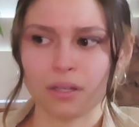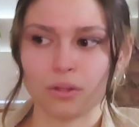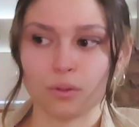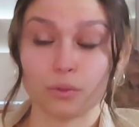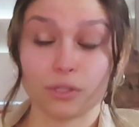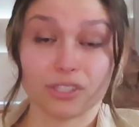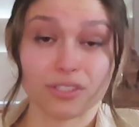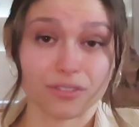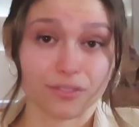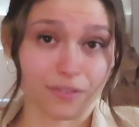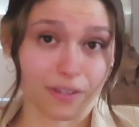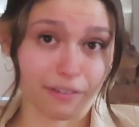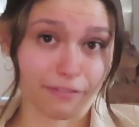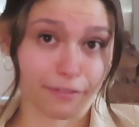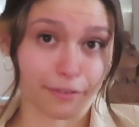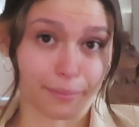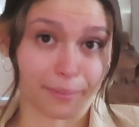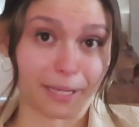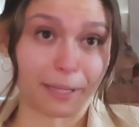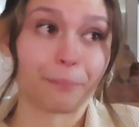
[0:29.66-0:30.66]
which is fun
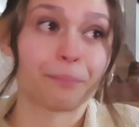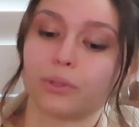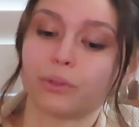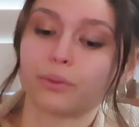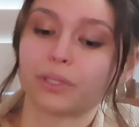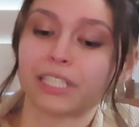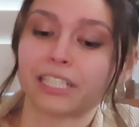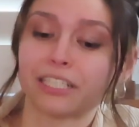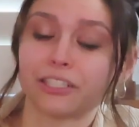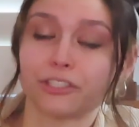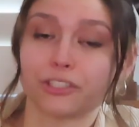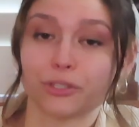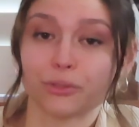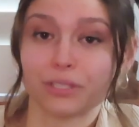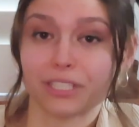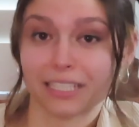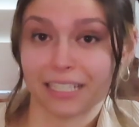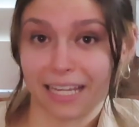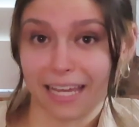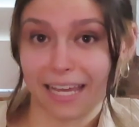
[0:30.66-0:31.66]
for me. What we're gonna do
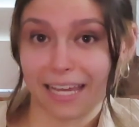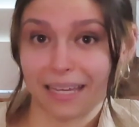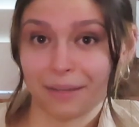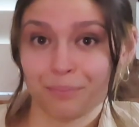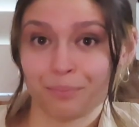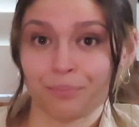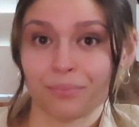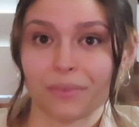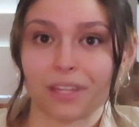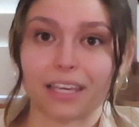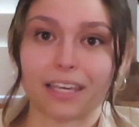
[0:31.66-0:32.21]
today